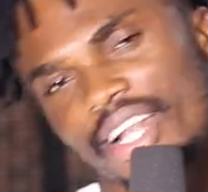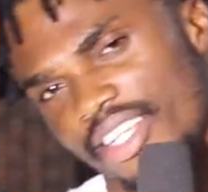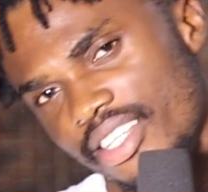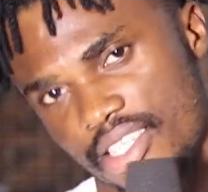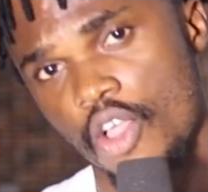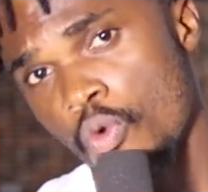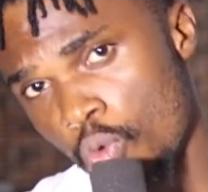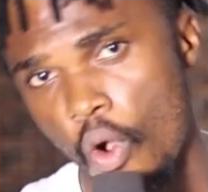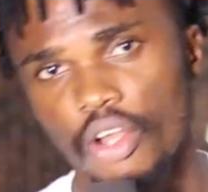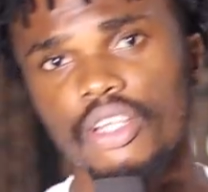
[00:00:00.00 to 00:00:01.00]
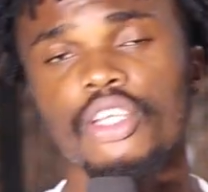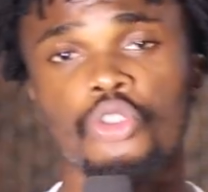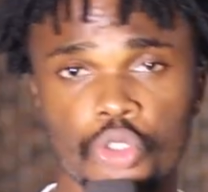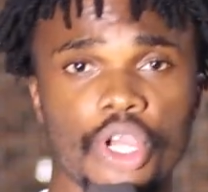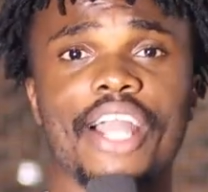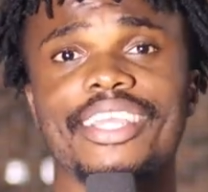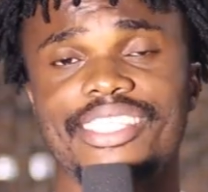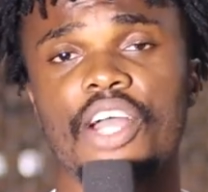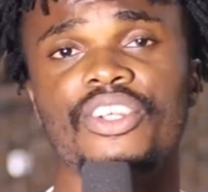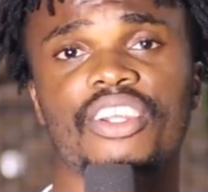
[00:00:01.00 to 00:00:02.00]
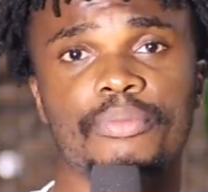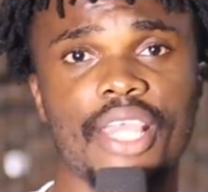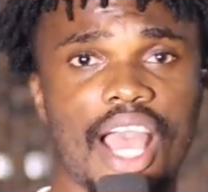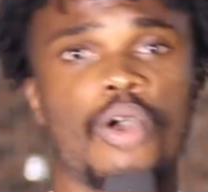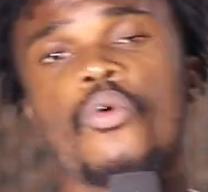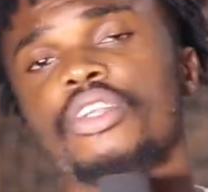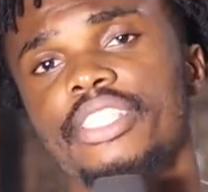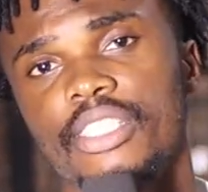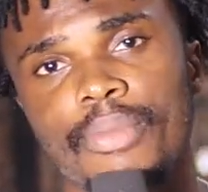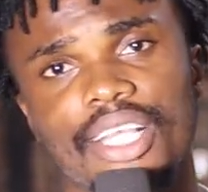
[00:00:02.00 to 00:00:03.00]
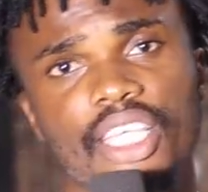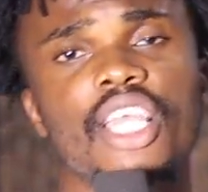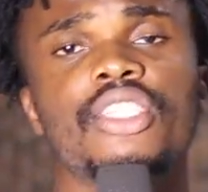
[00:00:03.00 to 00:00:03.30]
At least we won, drew against Saudi Arabia and won this match.